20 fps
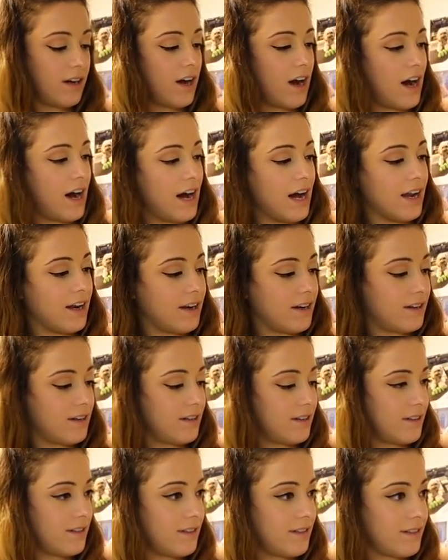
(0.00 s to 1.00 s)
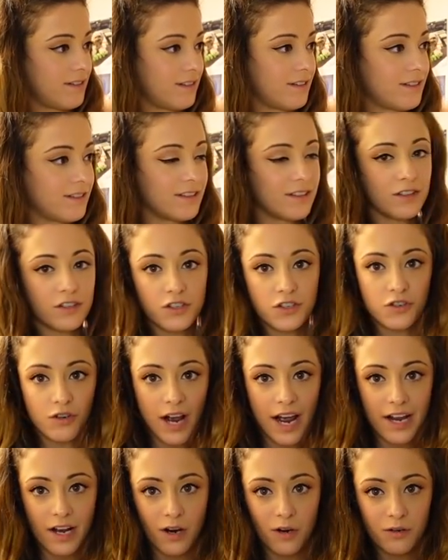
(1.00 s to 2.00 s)
got
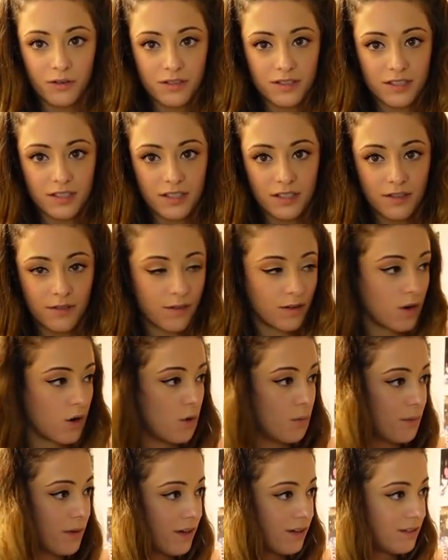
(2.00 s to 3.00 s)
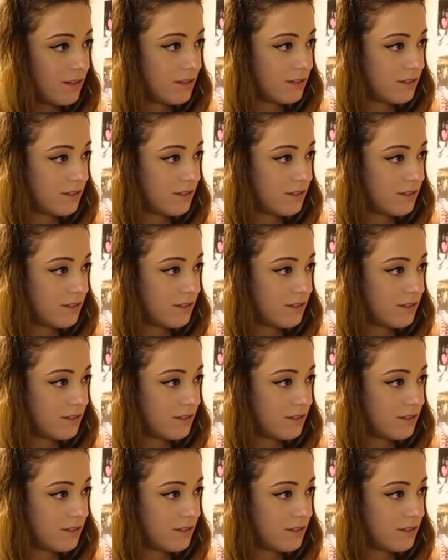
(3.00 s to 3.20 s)
dry oats for oatmeal.